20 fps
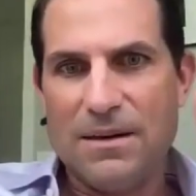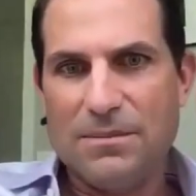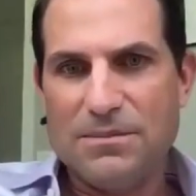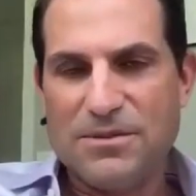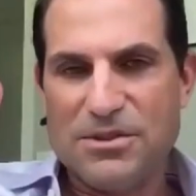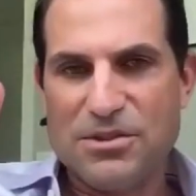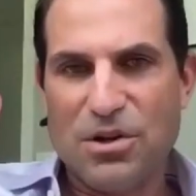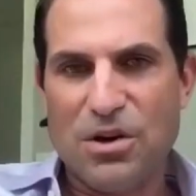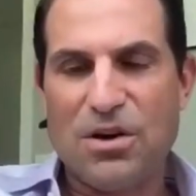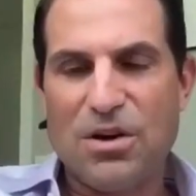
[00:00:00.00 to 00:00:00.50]

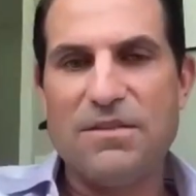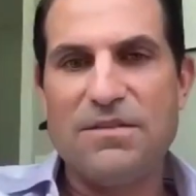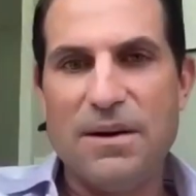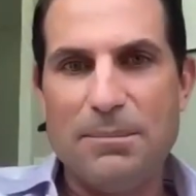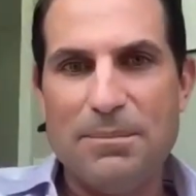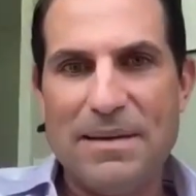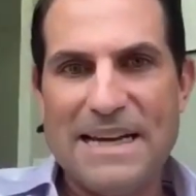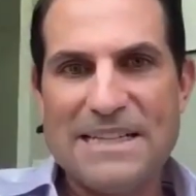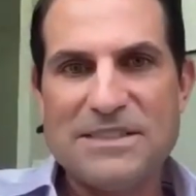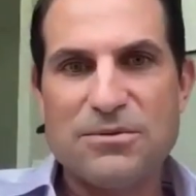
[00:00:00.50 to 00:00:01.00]
observe a
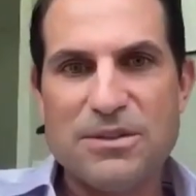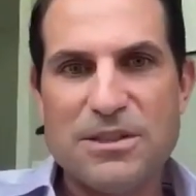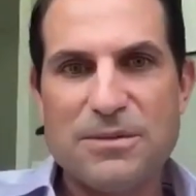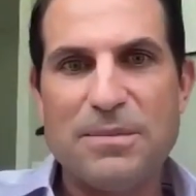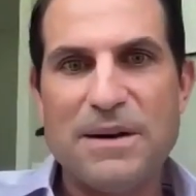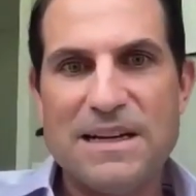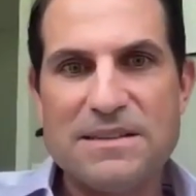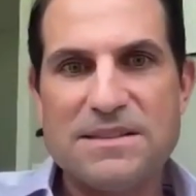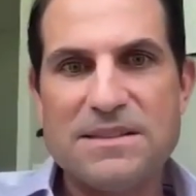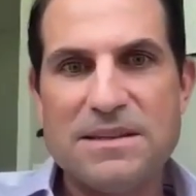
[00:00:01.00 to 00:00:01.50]
best
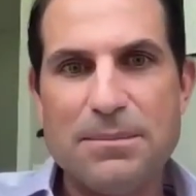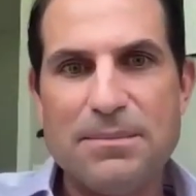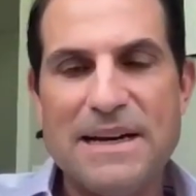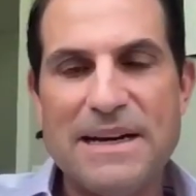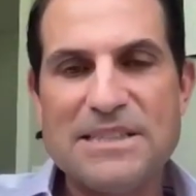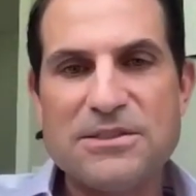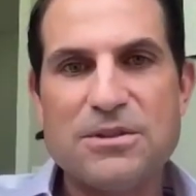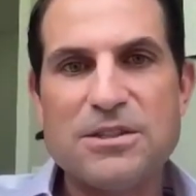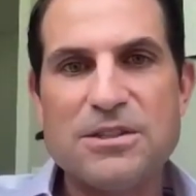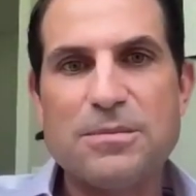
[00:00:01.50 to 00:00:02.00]
response to
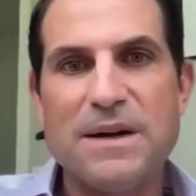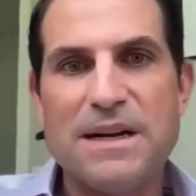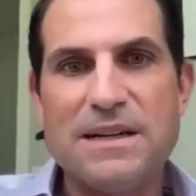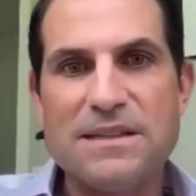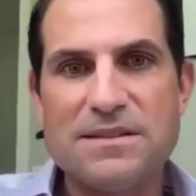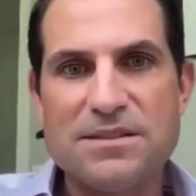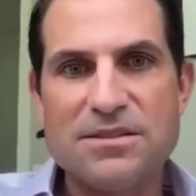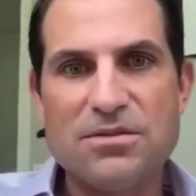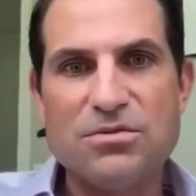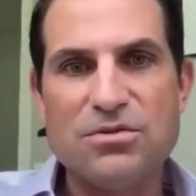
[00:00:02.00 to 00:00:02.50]
best
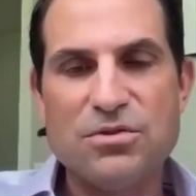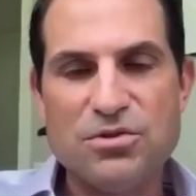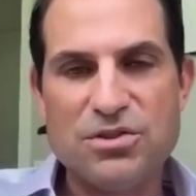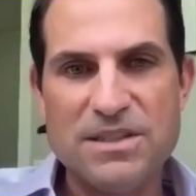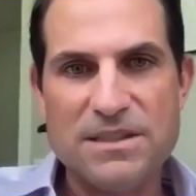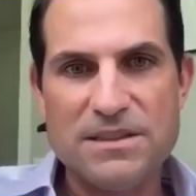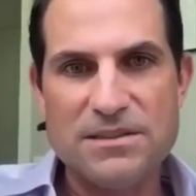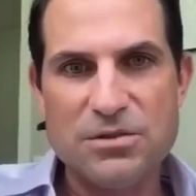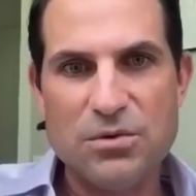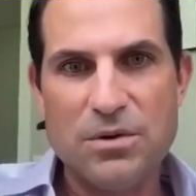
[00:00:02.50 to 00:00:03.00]
response
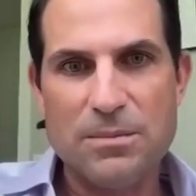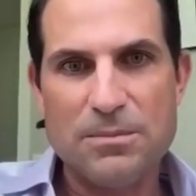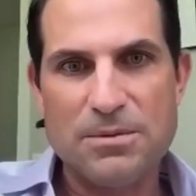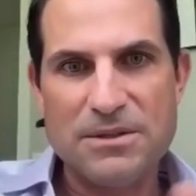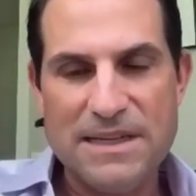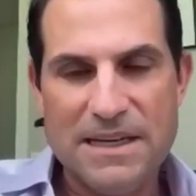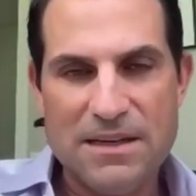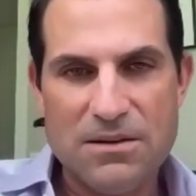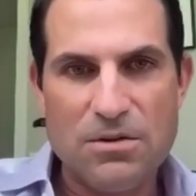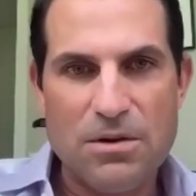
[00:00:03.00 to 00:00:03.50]
solution to a
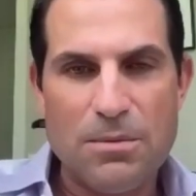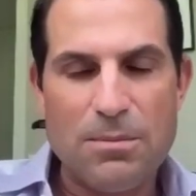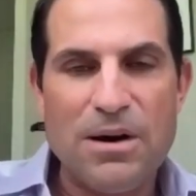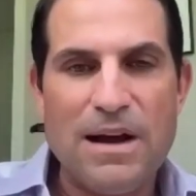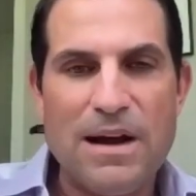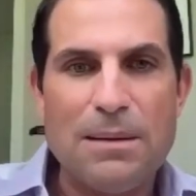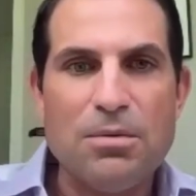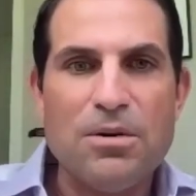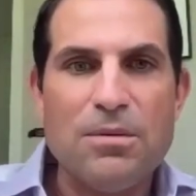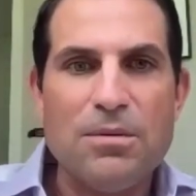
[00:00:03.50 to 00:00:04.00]
particular
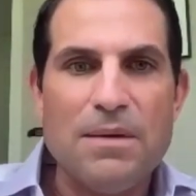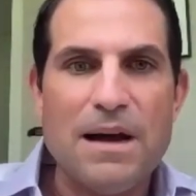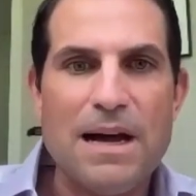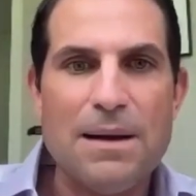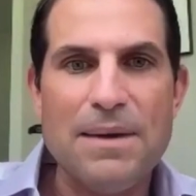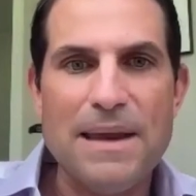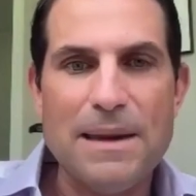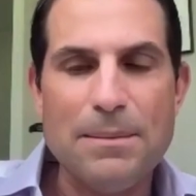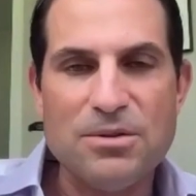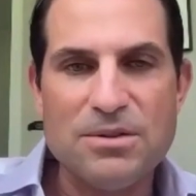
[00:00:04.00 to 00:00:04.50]
problem,
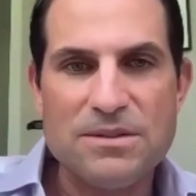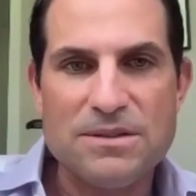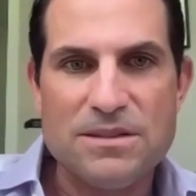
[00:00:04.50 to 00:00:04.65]
I'm able